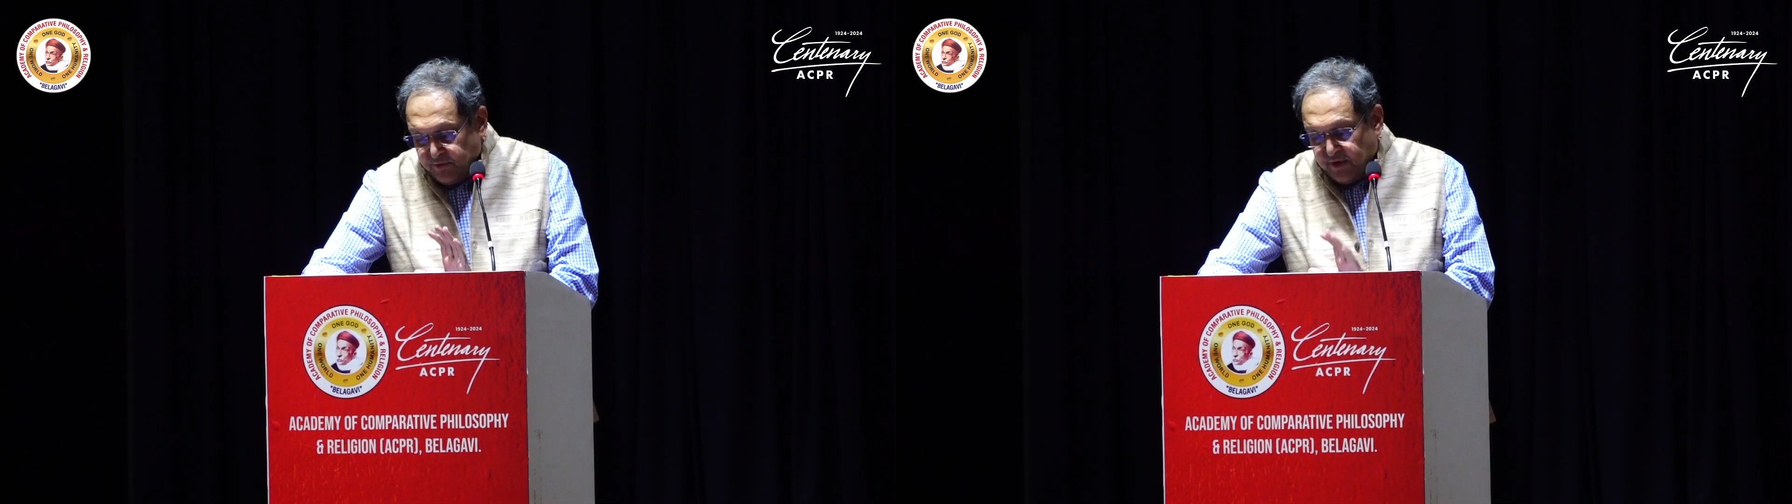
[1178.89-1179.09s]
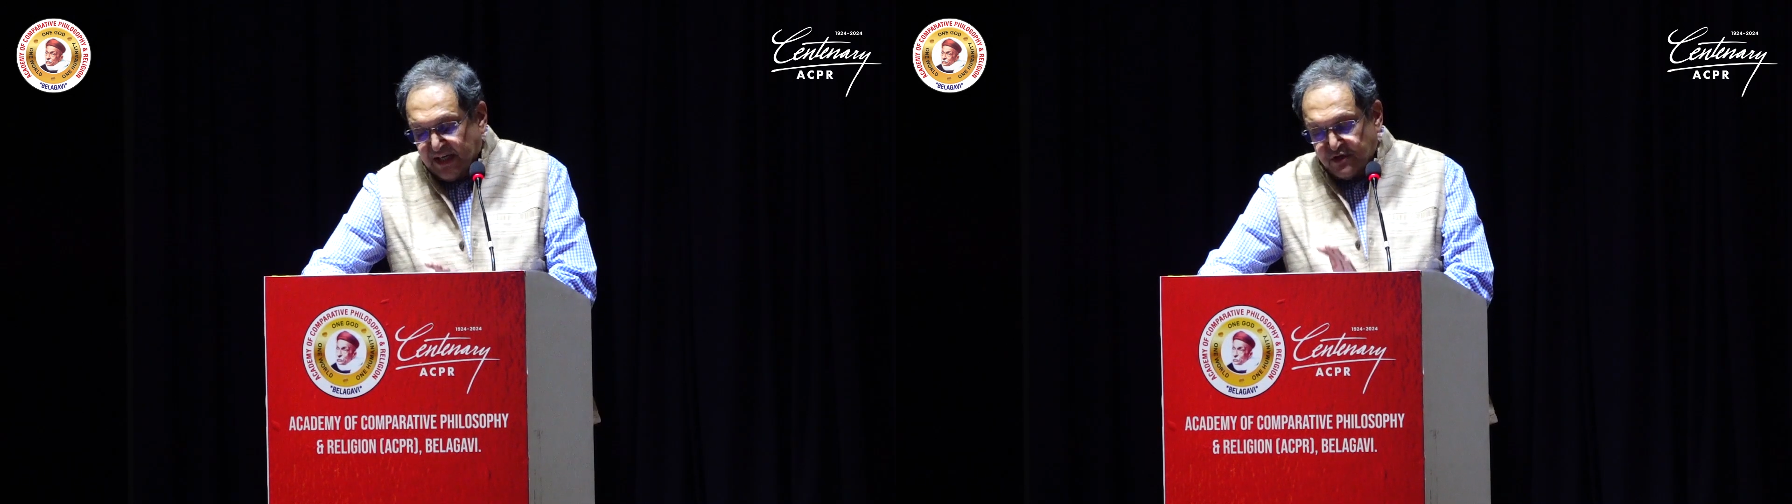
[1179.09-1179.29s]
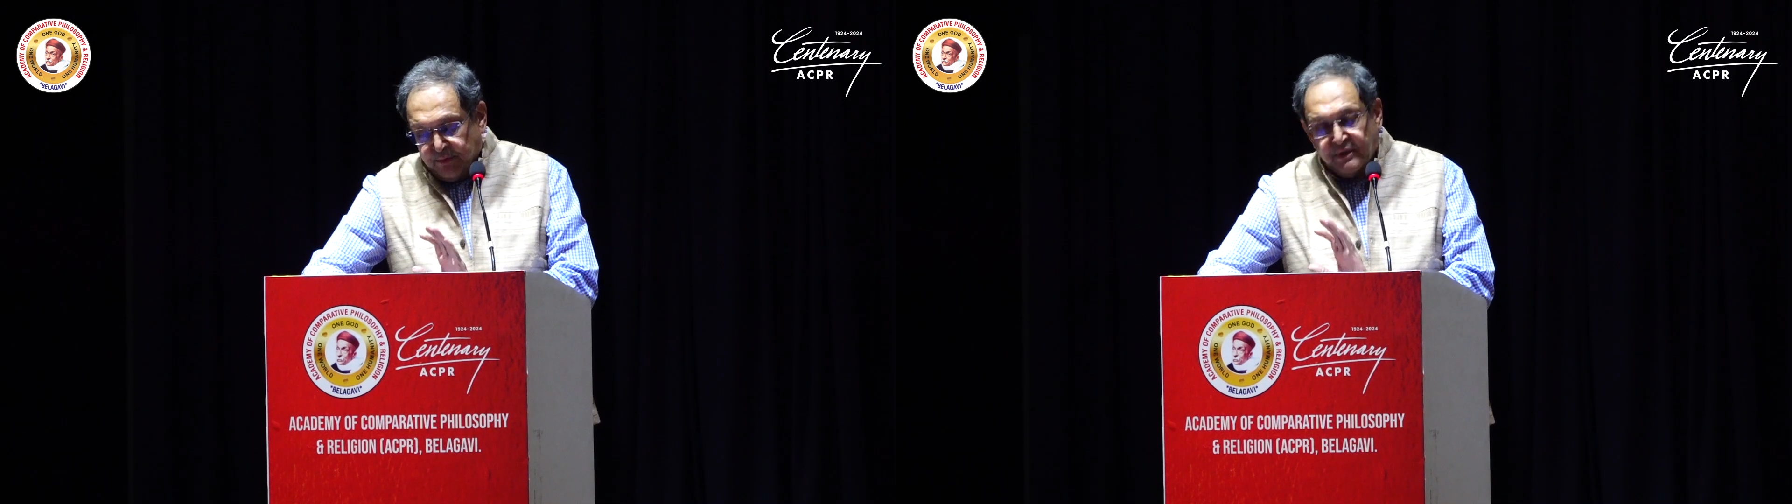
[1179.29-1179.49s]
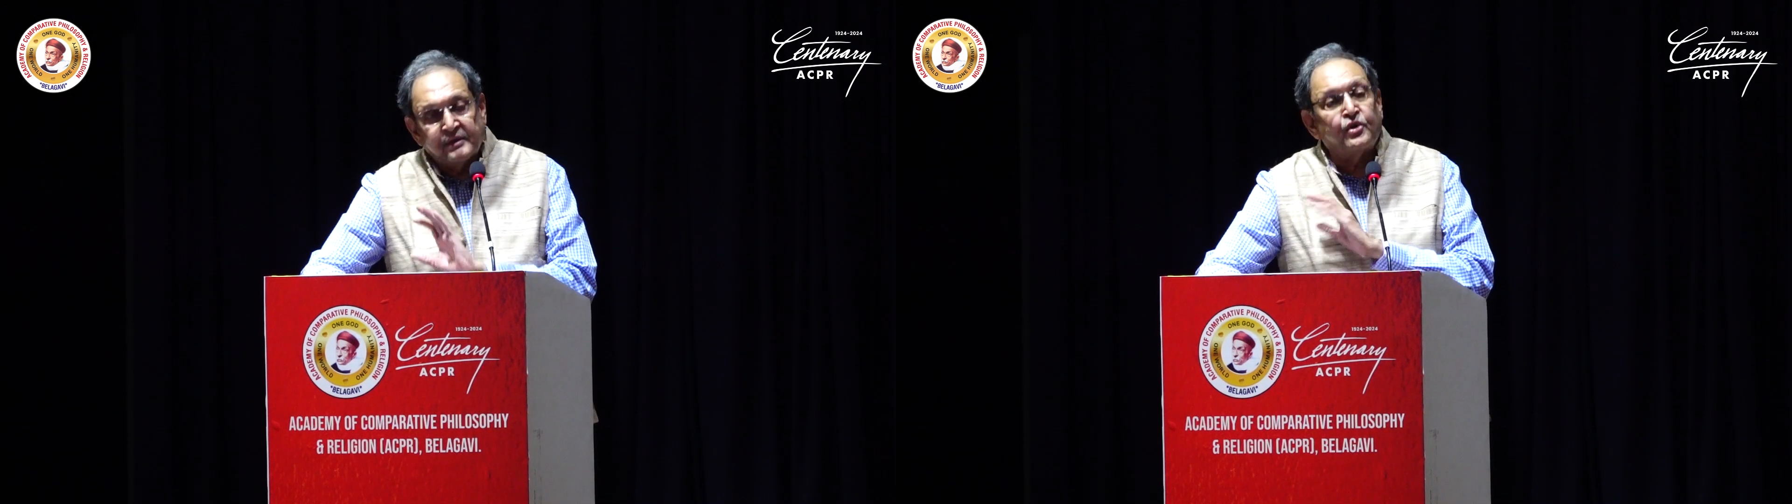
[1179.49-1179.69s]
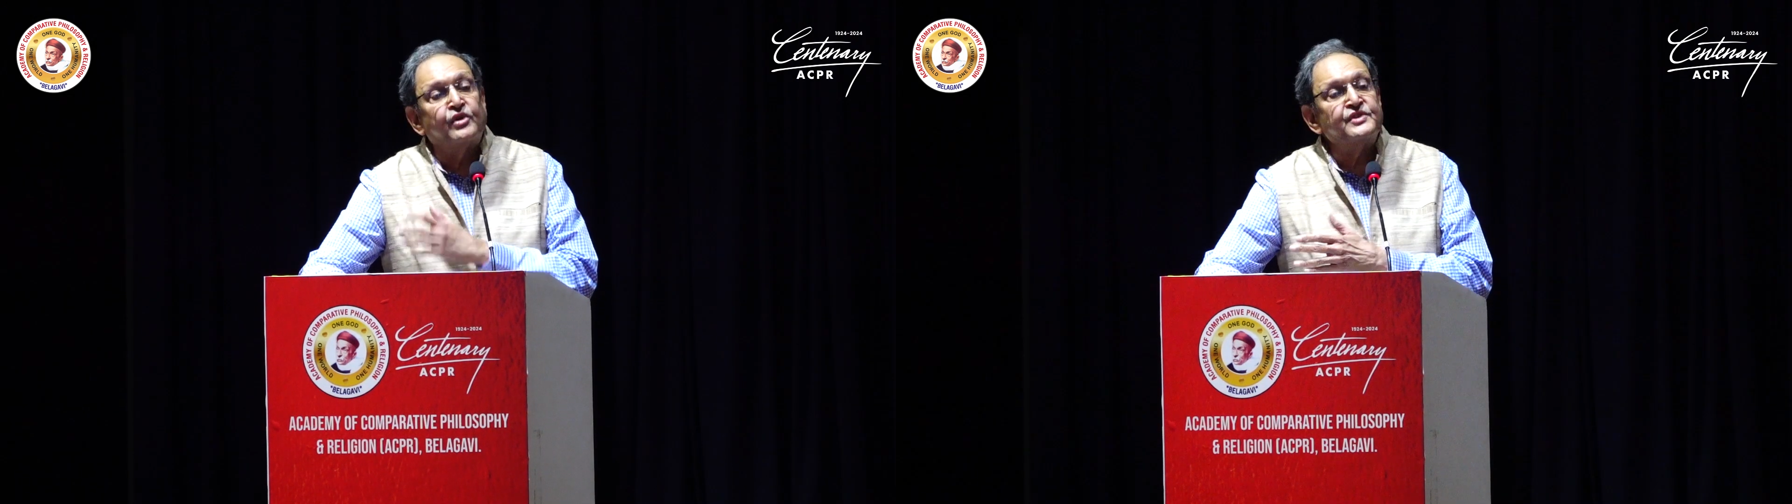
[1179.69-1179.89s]
one has to be
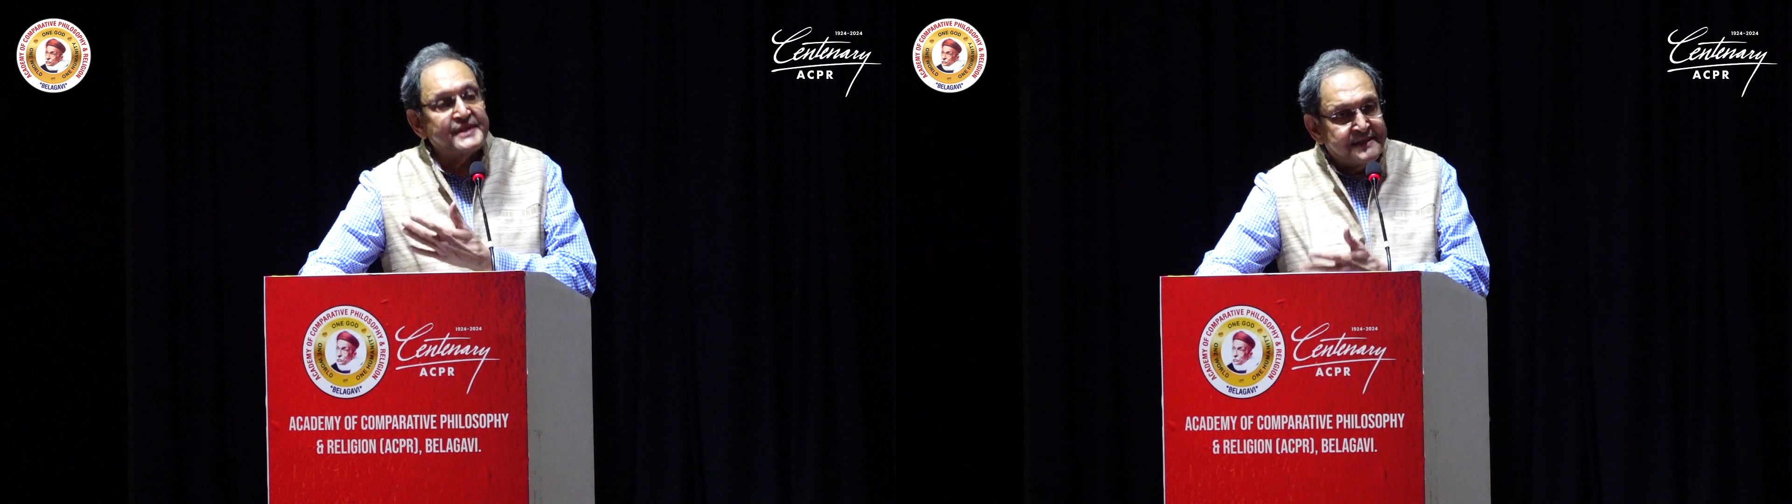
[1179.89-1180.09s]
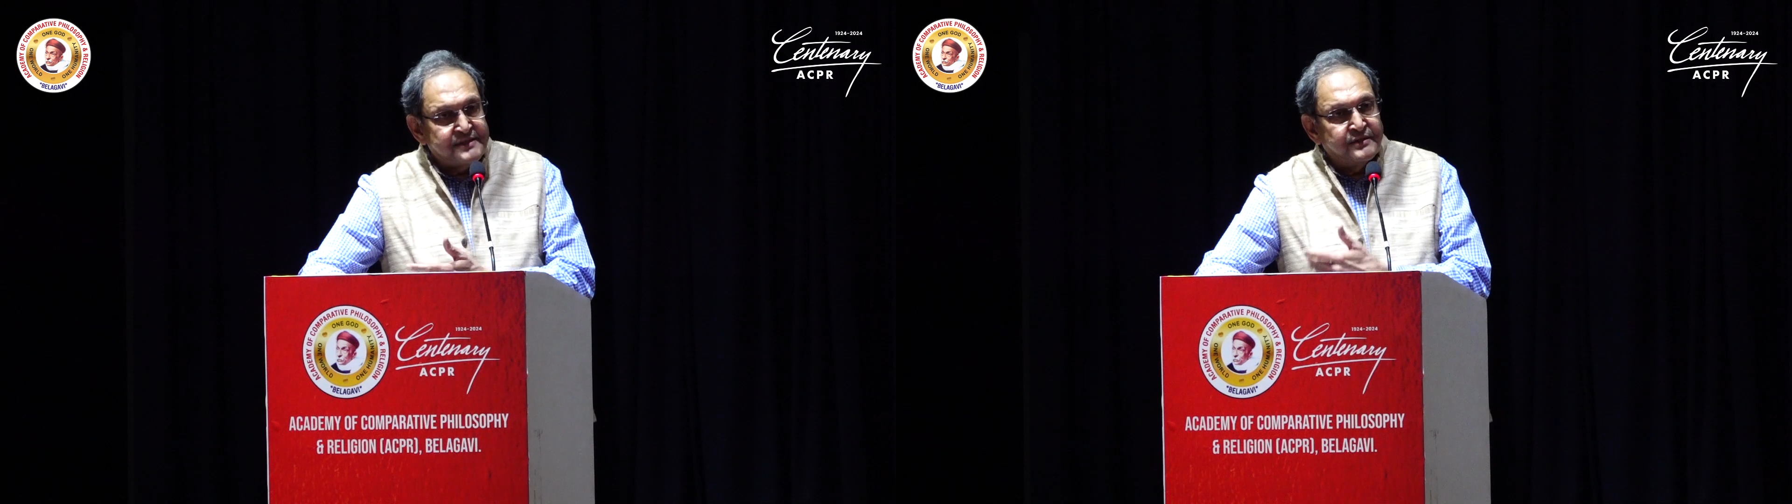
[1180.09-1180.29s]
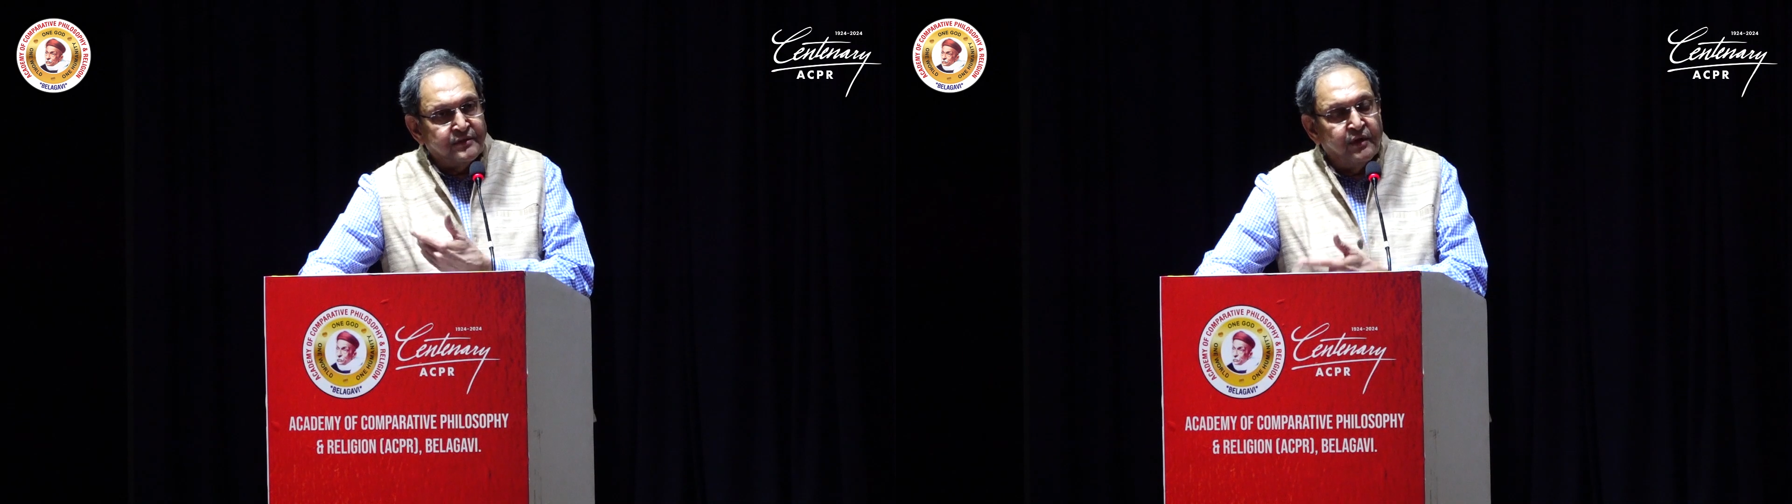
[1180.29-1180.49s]
conscious